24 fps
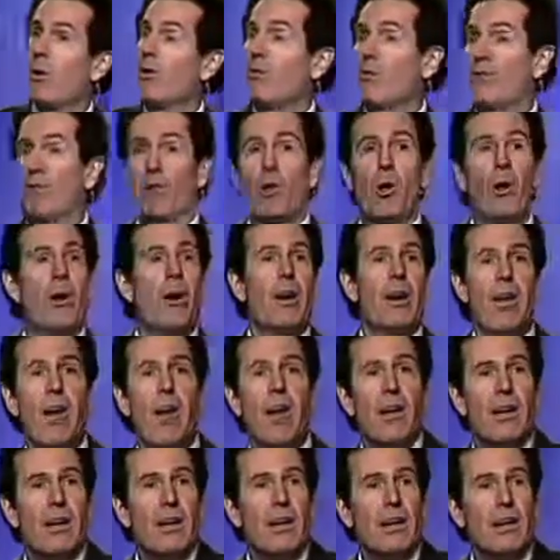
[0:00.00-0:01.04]
in Florida
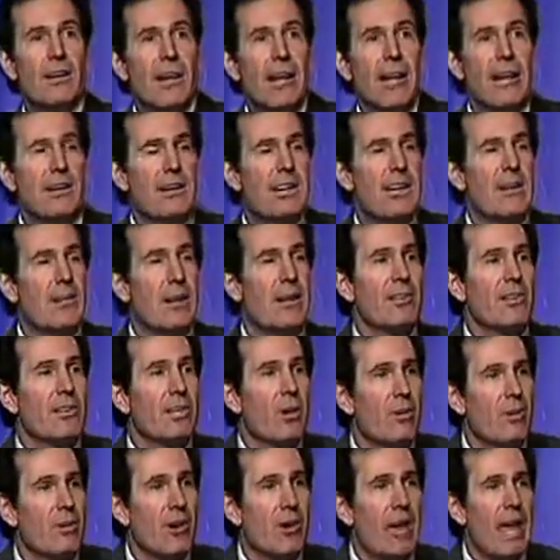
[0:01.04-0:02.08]
18 months
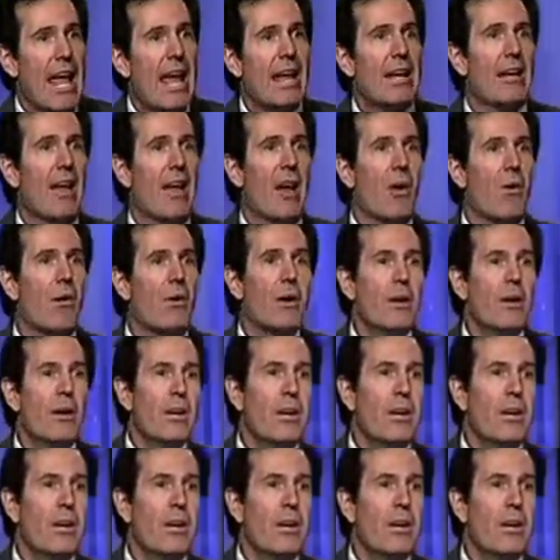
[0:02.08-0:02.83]
ago in Orlando.